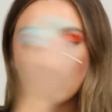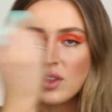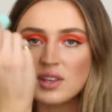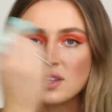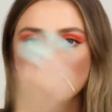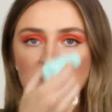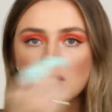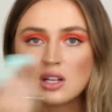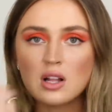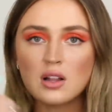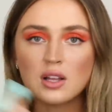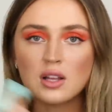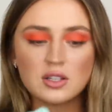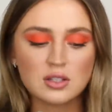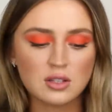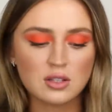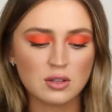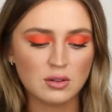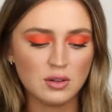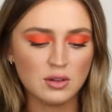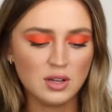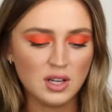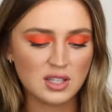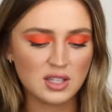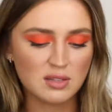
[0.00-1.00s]
this is all I
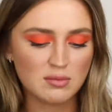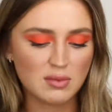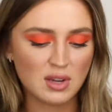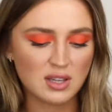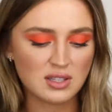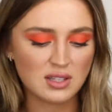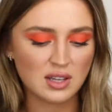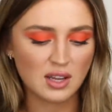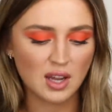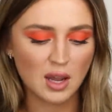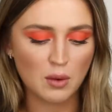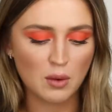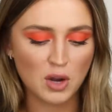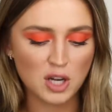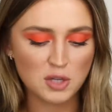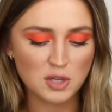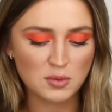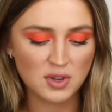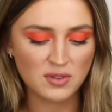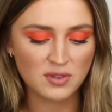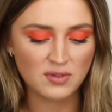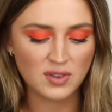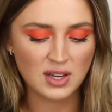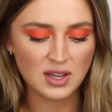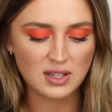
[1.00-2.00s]
do. It's amazing. I wash
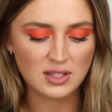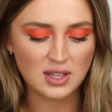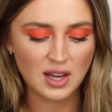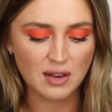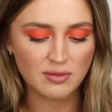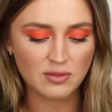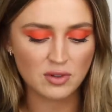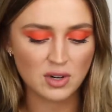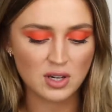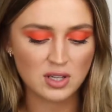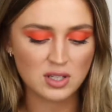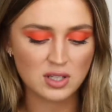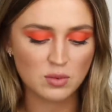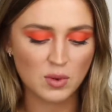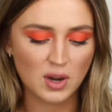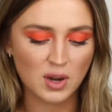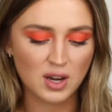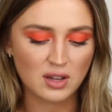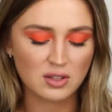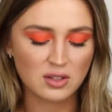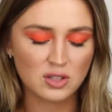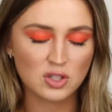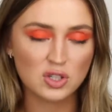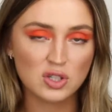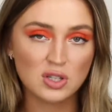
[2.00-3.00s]
my face after I sweat
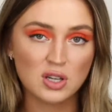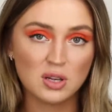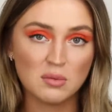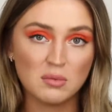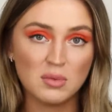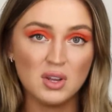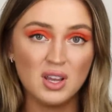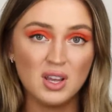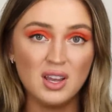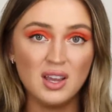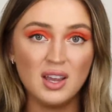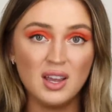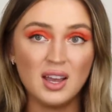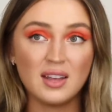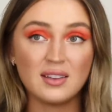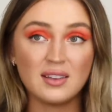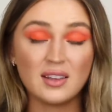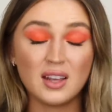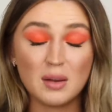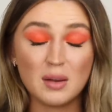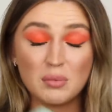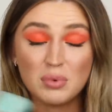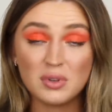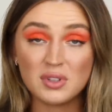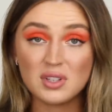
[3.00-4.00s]
at the gym, and
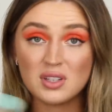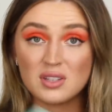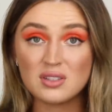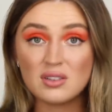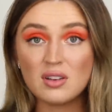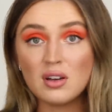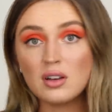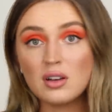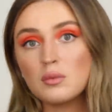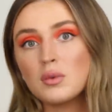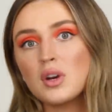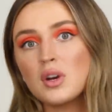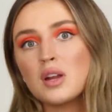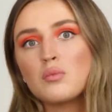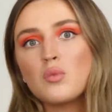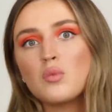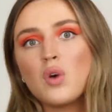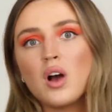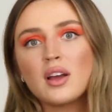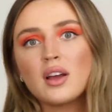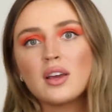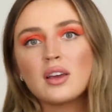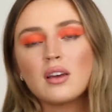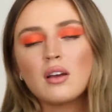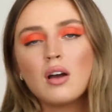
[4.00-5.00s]
then I put this on when I'm
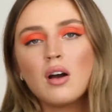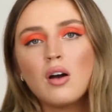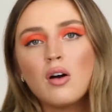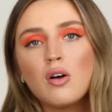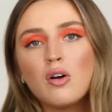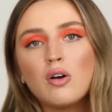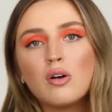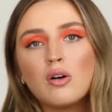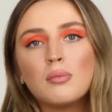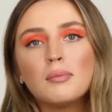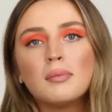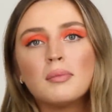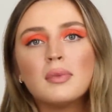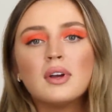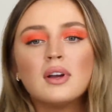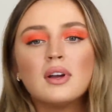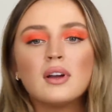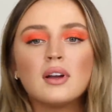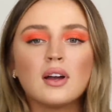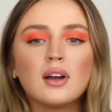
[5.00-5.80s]
walking home.